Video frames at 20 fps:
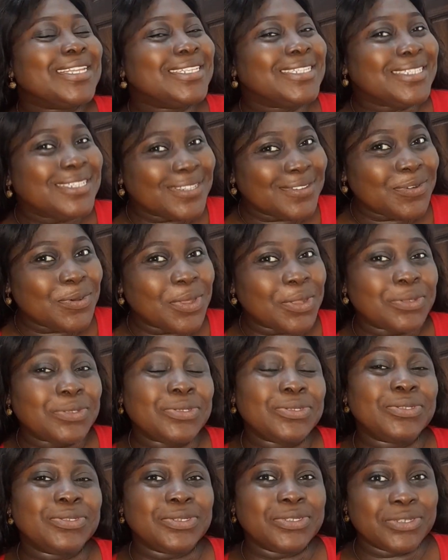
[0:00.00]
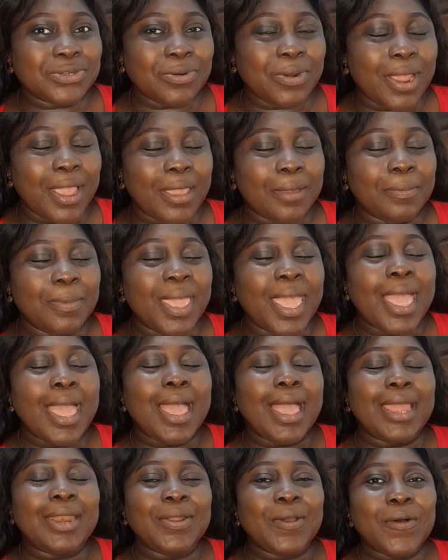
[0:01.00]
do well to subscribe
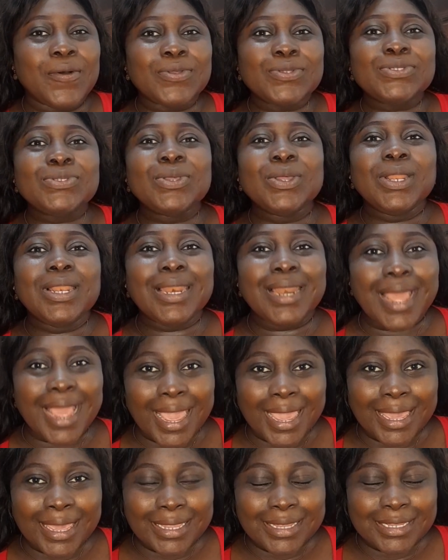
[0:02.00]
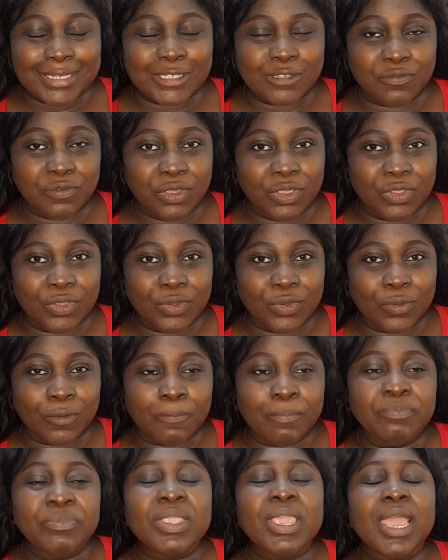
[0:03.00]
and also like this video
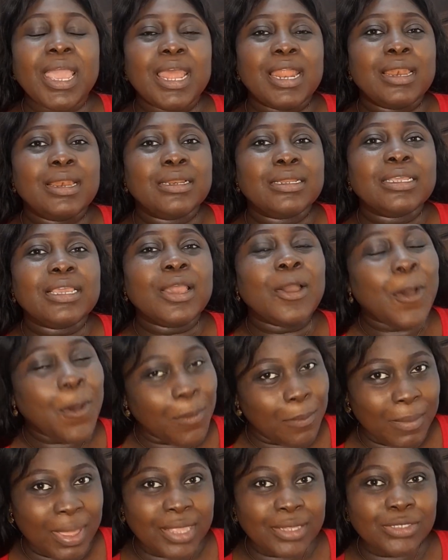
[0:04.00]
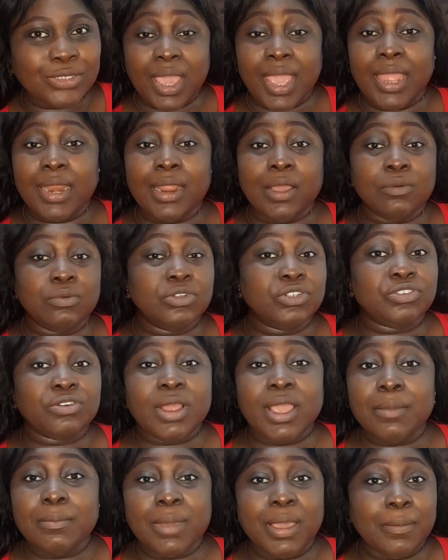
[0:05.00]
and comment, and I will
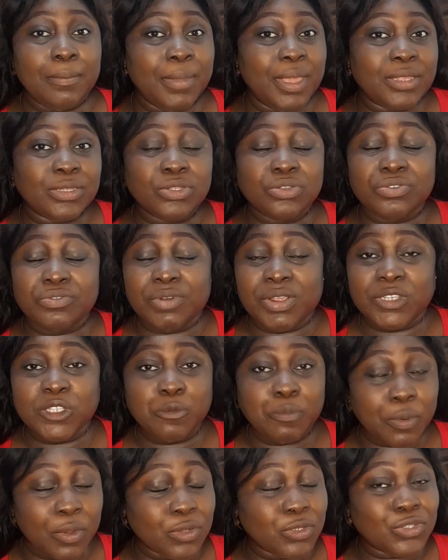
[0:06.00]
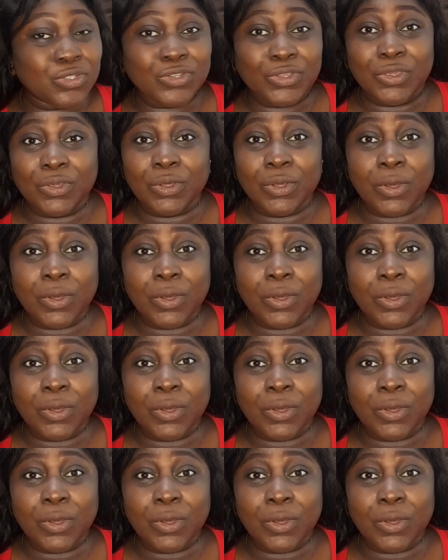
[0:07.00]
try my best to respond to your